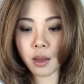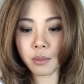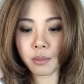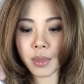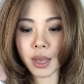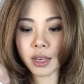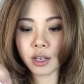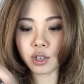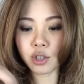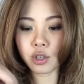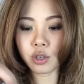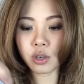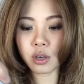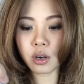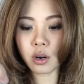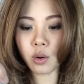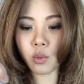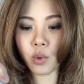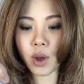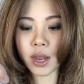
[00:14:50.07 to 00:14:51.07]
Make
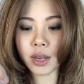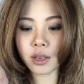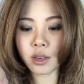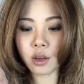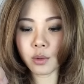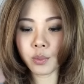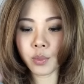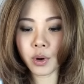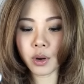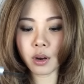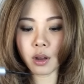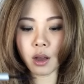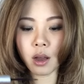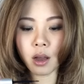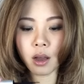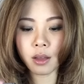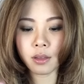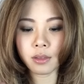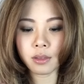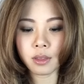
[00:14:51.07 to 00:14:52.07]
sure when you put
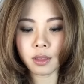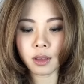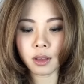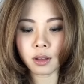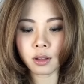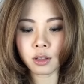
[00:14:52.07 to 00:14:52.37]
on the